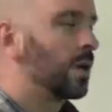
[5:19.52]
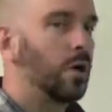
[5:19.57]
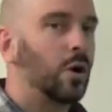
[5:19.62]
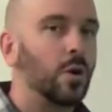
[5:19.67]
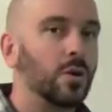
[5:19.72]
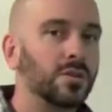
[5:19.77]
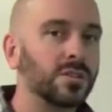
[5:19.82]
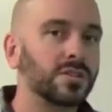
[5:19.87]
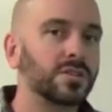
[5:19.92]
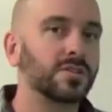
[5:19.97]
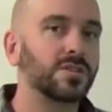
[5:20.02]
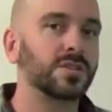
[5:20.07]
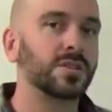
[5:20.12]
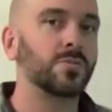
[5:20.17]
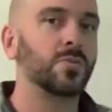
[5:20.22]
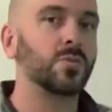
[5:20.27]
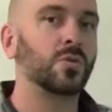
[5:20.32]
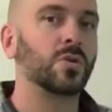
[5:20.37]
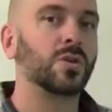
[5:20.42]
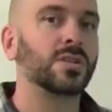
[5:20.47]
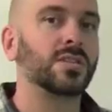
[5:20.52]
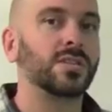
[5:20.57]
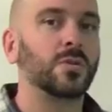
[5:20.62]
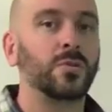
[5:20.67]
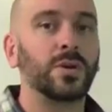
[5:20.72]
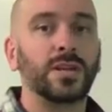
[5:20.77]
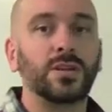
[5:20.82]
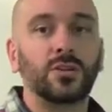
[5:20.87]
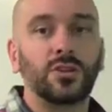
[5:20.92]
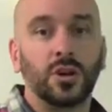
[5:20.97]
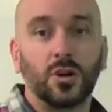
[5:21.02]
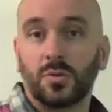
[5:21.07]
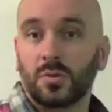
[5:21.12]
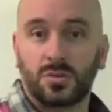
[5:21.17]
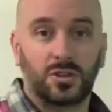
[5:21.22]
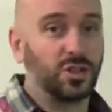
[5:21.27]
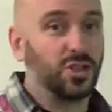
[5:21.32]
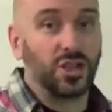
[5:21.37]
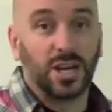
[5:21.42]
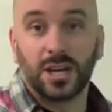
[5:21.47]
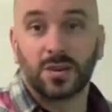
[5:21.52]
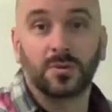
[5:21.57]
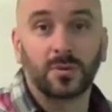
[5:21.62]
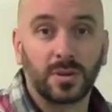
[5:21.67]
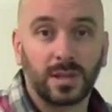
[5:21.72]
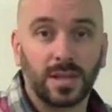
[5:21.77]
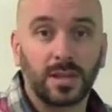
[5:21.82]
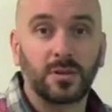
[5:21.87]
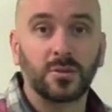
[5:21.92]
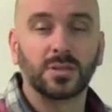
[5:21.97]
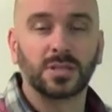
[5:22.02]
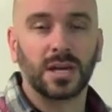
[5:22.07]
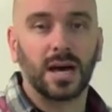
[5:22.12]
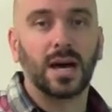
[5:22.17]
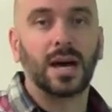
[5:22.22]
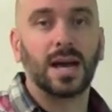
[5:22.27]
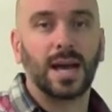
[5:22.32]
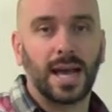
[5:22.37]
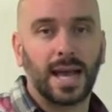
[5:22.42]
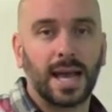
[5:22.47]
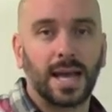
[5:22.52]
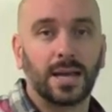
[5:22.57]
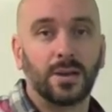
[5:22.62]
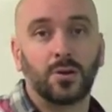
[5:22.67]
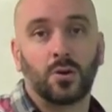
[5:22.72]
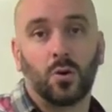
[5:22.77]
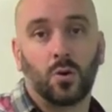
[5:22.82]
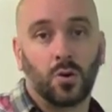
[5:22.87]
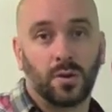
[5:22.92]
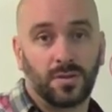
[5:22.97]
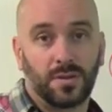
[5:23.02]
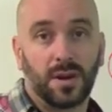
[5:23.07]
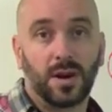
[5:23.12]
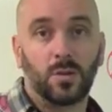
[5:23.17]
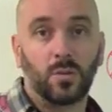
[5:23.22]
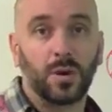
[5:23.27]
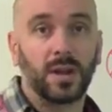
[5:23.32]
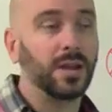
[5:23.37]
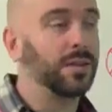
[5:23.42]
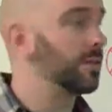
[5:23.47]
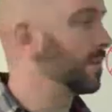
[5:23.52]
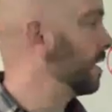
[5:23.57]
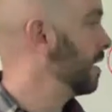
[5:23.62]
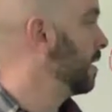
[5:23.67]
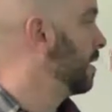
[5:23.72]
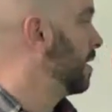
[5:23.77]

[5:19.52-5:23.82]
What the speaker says: Also, some words that we don't generally use an, or the with